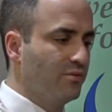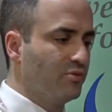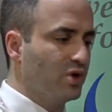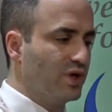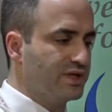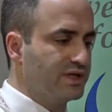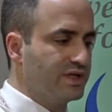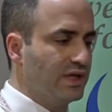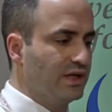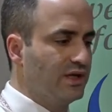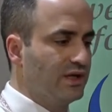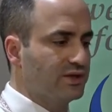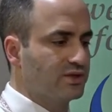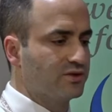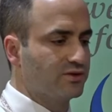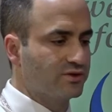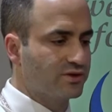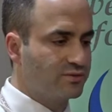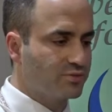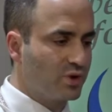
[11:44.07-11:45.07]
prostate
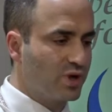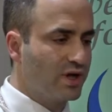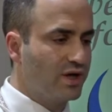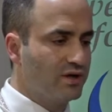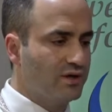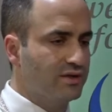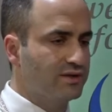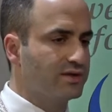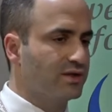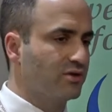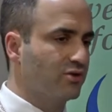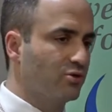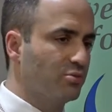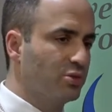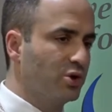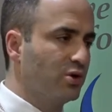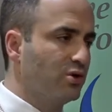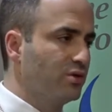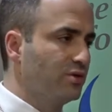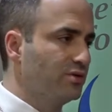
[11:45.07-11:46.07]
cancer spread and it's in their
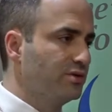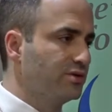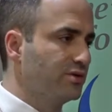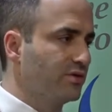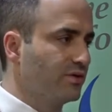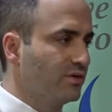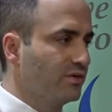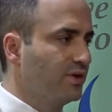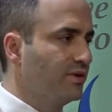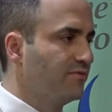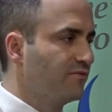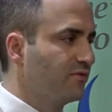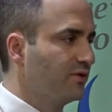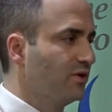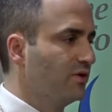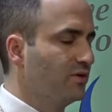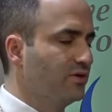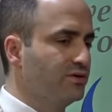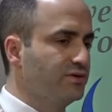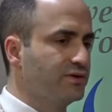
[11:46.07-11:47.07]
bones or their lymph
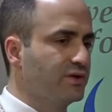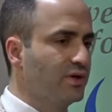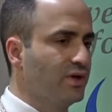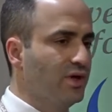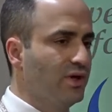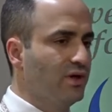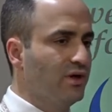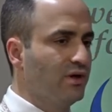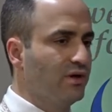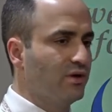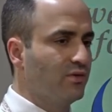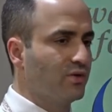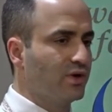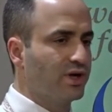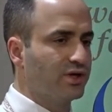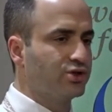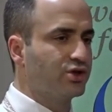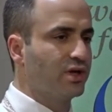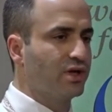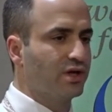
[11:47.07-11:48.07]
nodes, we're
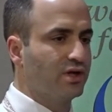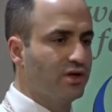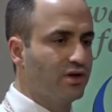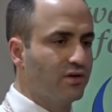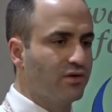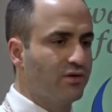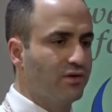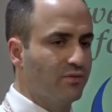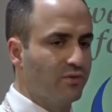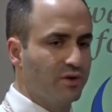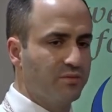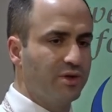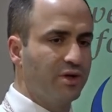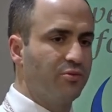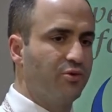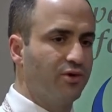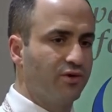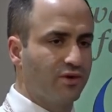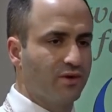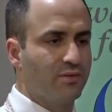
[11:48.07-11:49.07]
not trying to cure them, we
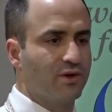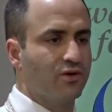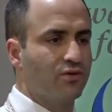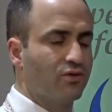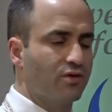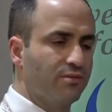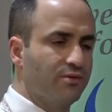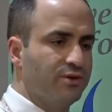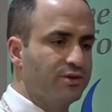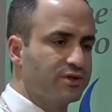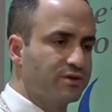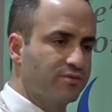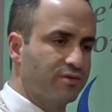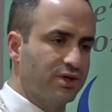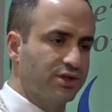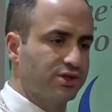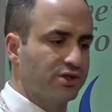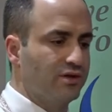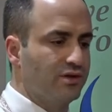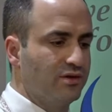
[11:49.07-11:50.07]
may put them on hormone
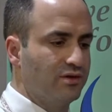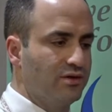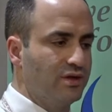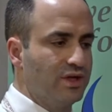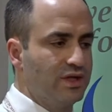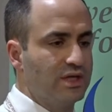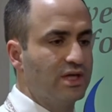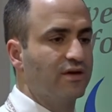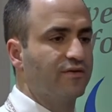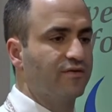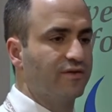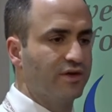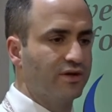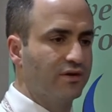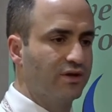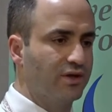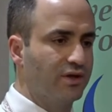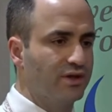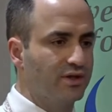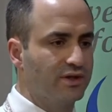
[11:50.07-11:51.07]
suppression
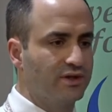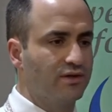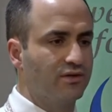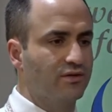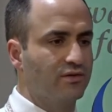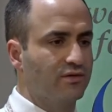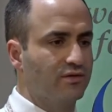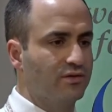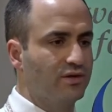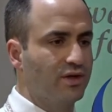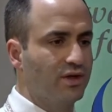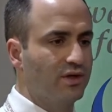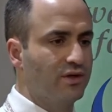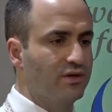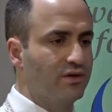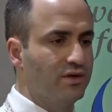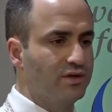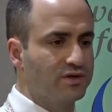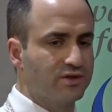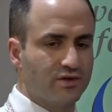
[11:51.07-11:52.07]
indefinitely until
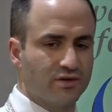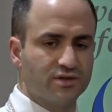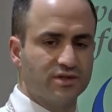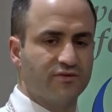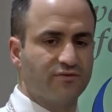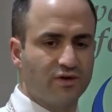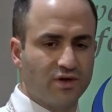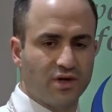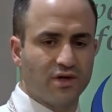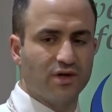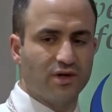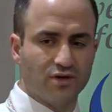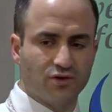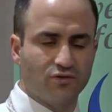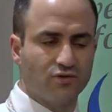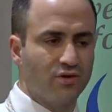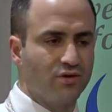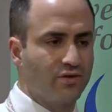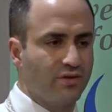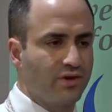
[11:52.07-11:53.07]
it starts to figure out how to
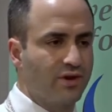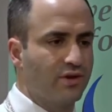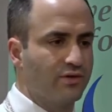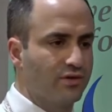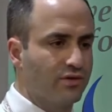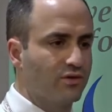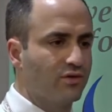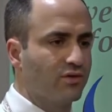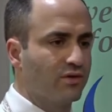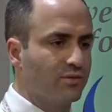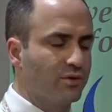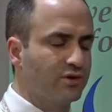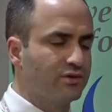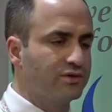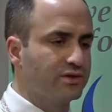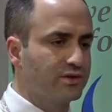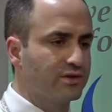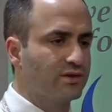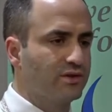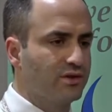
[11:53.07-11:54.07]
grow without the hormones.
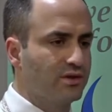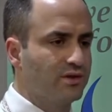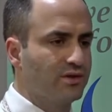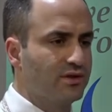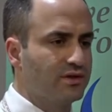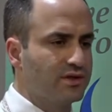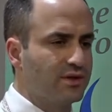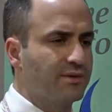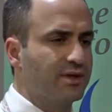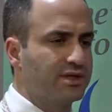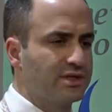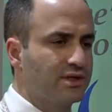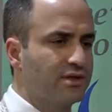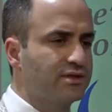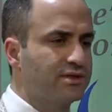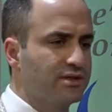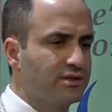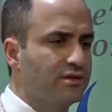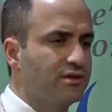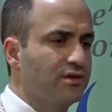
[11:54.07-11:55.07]
Does that make
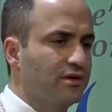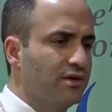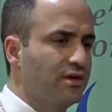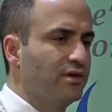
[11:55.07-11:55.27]
sense?